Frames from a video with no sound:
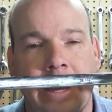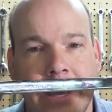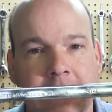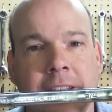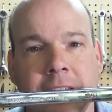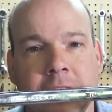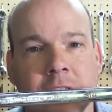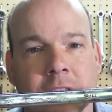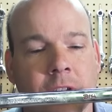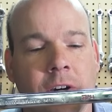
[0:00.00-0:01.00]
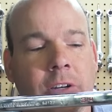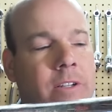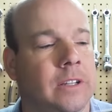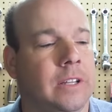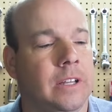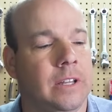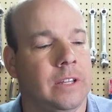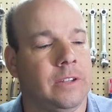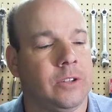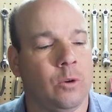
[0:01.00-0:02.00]
18 inches long.
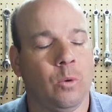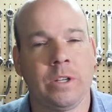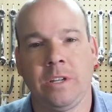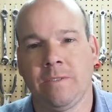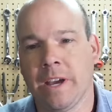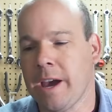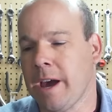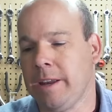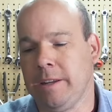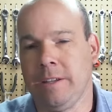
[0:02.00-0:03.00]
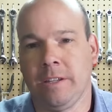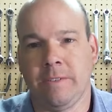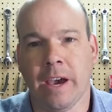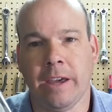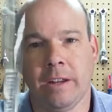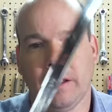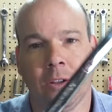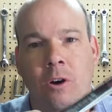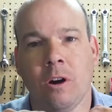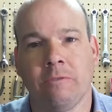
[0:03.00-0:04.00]
So what you've got is you've got a
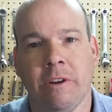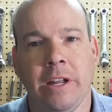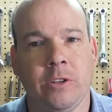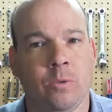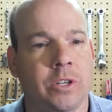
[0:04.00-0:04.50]
long wrench,